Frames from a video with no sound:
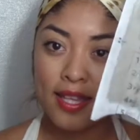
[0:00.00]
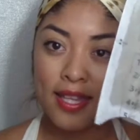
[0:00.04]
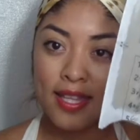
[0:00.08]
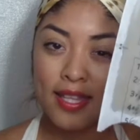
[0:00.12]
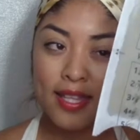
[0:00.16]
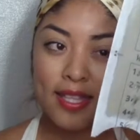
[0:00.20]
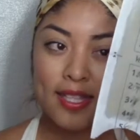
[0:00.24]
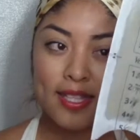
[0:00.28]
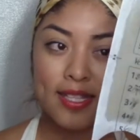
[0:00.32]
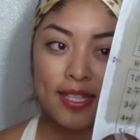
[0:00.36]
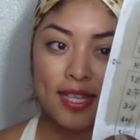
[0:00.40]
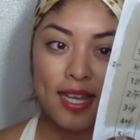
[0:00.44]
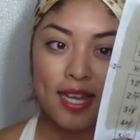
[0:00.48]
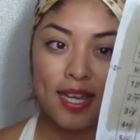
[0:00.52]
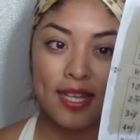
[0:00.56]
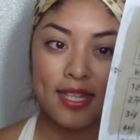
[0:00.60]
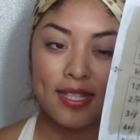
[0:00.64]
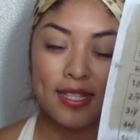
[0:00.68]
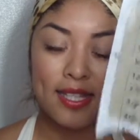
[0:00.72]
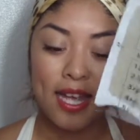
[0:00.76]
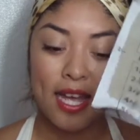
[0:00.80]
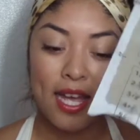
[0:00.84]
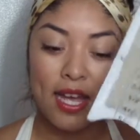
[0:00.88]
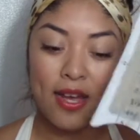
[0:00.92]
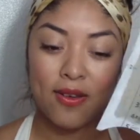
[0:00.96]
these
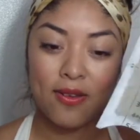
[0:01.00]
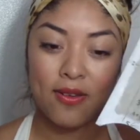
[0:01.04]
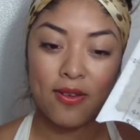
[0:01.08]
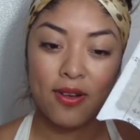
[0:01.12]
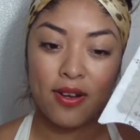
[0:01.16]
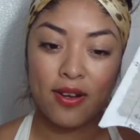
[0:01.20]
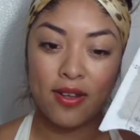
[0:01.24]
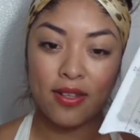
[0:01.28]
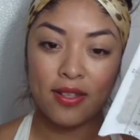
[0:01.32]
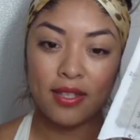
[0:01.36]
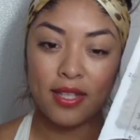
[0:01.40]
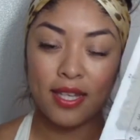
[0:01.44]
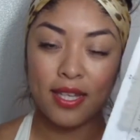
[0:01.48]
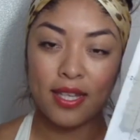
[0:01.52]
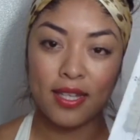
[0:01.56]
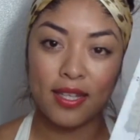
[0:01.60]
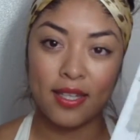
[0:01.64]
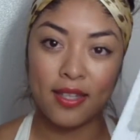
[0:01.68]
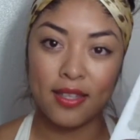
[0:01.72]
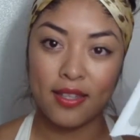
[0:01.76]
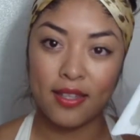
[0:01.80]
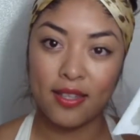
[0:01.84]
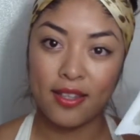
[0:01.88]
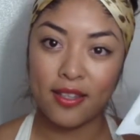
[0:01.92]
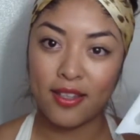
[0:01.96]
guys out on
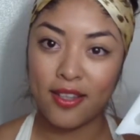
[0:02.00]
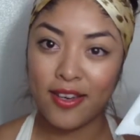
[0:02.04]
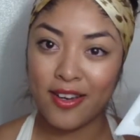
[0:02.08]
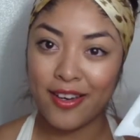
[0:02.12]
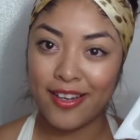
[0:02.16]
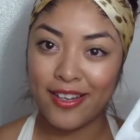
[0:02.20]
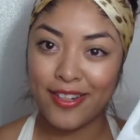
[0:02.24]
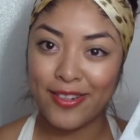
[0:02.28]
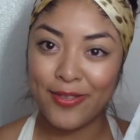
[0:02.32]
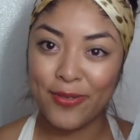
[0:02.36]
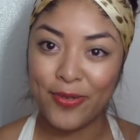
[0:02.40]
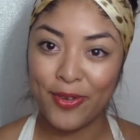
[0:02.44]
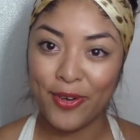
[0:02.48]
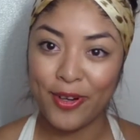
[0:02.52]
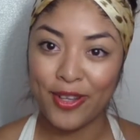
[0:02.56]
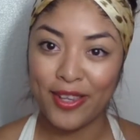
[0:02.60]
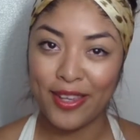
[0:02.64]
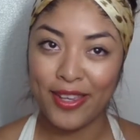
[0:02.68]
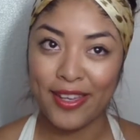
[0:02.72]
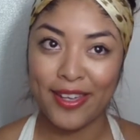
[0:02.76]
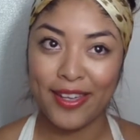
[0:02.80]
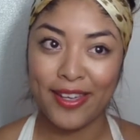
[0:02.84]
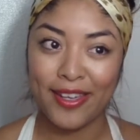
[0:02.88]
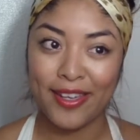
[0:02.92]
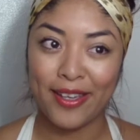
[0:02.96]
like the lawn for
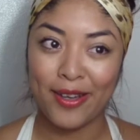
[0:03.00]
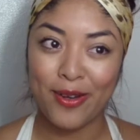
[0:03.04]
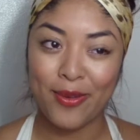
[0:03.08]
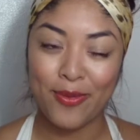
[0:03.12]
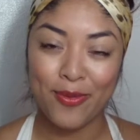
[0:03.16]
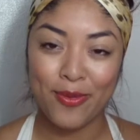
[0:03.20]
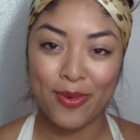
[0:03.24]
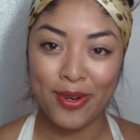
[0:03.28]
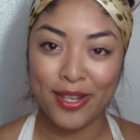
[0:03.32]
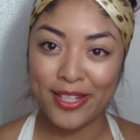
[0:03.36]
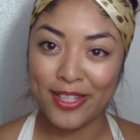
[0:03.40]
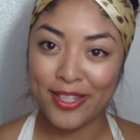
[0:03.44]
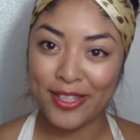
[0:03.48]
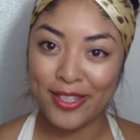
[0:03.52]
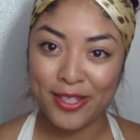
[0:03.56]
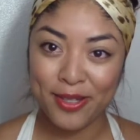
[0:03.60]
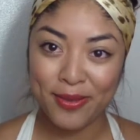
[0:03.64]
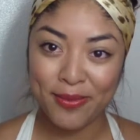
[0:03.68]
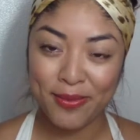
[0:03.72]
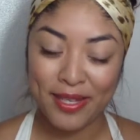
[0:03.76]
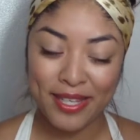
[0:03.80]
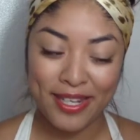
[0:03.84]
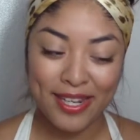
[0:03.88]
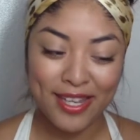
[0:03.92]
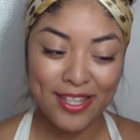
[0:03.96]
like 1 to 2
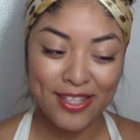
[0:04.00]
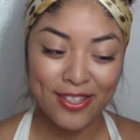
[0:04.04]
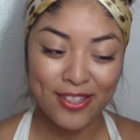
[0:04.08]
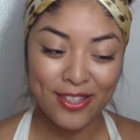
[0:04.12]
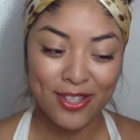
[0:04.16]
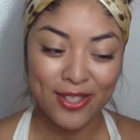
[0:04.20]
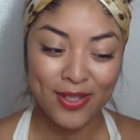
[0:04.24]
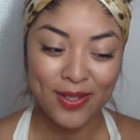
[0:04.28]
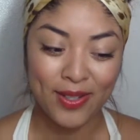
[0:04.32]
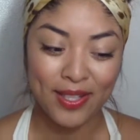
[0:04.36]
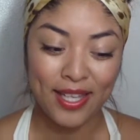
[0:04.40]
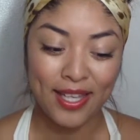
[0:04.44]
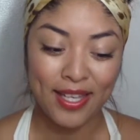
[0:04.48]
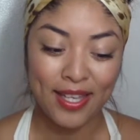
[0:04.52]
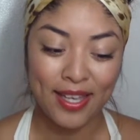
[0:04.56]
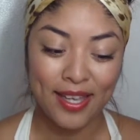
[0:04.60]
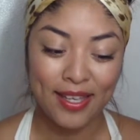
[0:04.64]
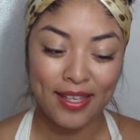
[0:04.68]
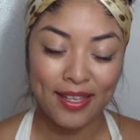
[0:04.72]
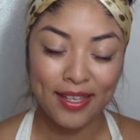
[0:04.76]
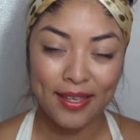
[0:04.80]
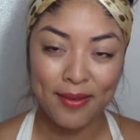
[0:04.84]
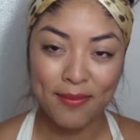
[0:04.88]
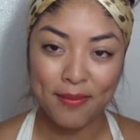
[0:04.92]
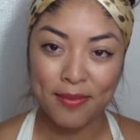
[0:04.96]
minutes, just so
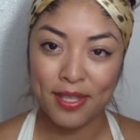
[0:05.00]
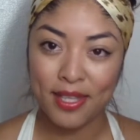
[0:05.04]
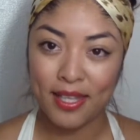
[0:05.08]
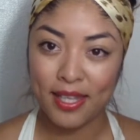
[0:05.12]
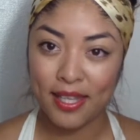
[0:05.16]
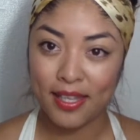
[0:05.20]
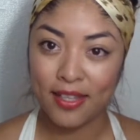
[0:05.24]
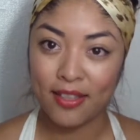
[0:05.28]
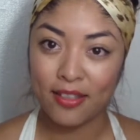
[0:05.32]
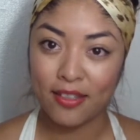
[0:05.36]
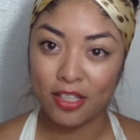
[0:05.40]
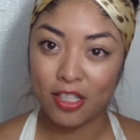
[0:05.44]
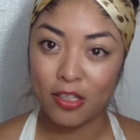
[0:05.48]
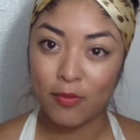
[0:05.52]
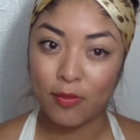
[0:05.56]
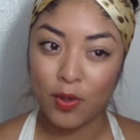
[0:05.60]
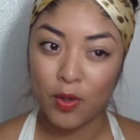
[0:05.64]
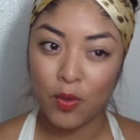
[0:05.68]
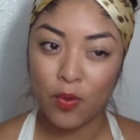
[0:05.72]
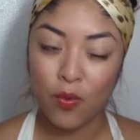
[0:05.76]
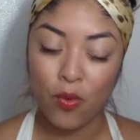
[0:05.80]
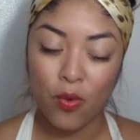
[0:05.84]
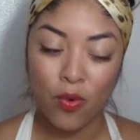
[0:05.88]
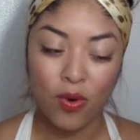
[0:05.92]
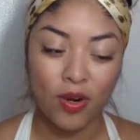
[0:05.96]
it can be like a little
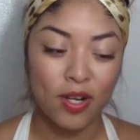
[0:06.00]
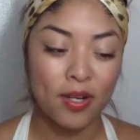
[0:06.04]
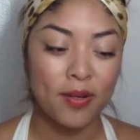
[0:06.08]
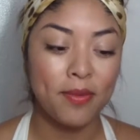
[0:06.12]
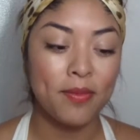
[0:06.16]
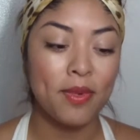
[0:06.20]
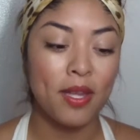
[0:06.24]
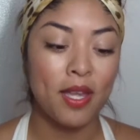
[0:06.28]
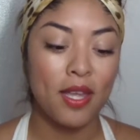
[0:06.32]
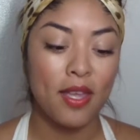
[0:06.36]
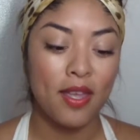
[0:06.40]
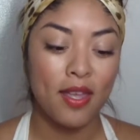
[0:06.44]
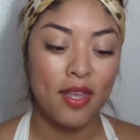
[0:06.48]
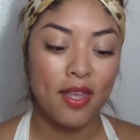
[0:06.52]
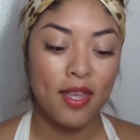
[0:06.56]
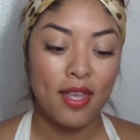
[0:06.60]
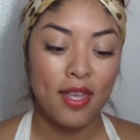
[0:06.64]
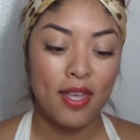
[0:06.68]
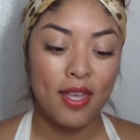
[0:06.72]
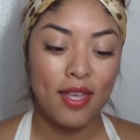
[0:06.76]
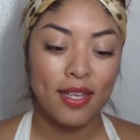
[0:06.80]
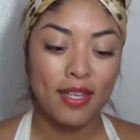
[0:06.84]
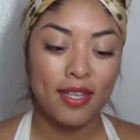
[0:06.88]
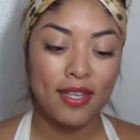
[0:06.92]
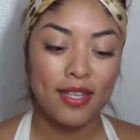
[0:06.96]
bit warm.
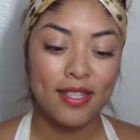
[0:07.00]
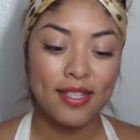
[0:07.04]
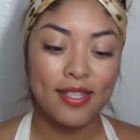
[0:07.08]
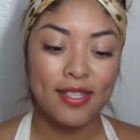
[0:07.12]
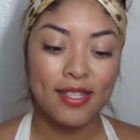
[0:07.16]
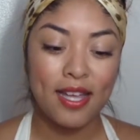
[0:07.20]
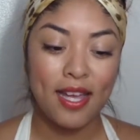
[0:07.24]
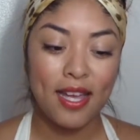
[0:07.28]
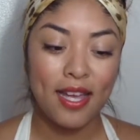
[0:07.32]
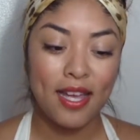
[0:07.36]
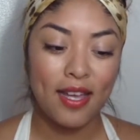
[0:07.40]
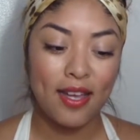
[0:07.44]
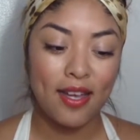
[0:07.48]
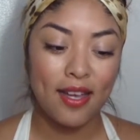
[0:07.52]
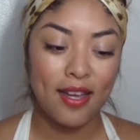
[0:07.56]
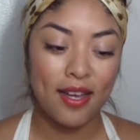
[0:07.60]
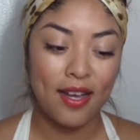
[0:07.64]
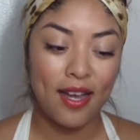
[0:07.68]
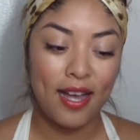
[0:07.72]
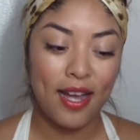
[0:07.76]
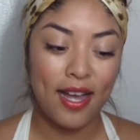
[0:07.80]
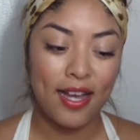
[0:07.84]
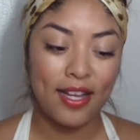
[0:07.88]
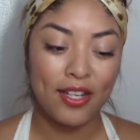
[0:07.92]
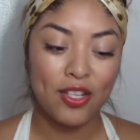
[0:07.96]
Cause
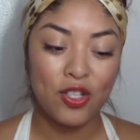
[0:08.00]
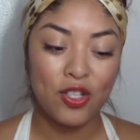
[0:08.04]
I